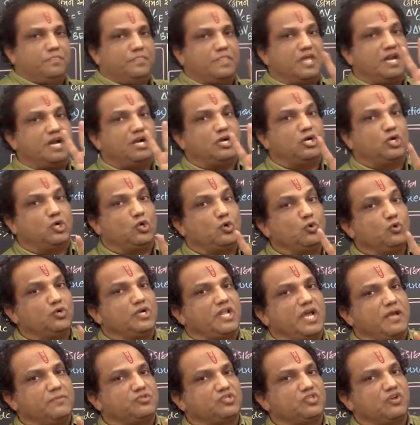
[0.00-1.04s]
There are two
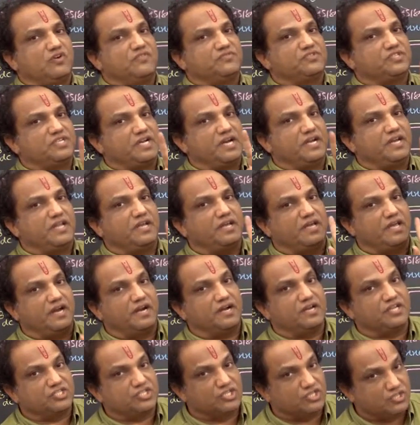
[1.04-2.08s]
types of static
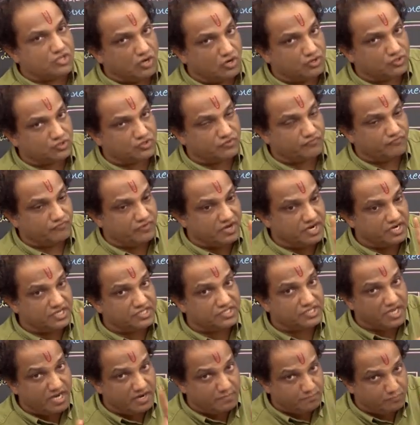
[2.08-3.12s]
characteristic curves. One
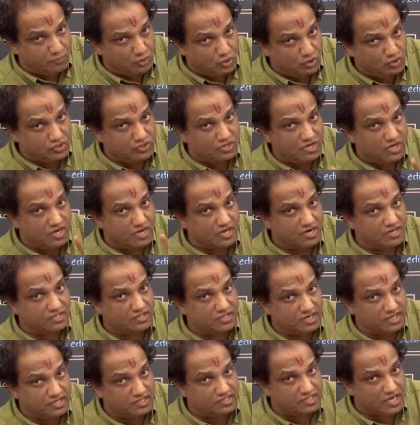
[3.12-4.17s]
is input,
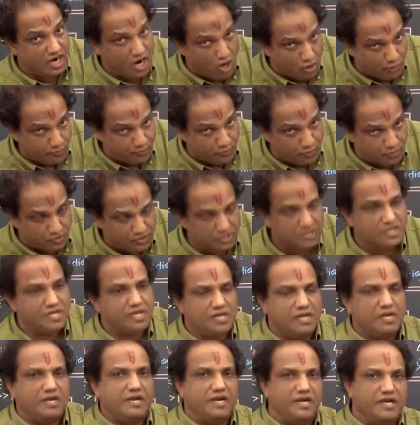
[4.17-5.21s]
another is output.
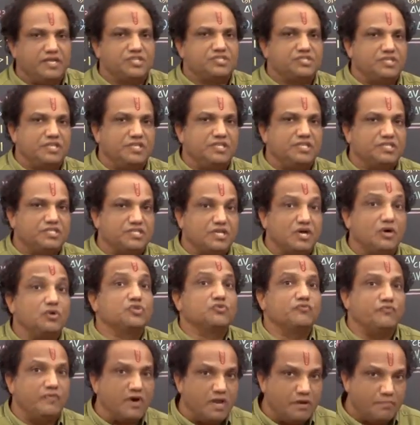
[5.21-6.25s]
Let us see these
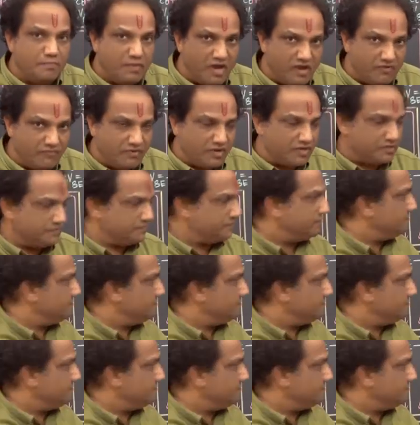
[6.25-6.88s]
curves one by one.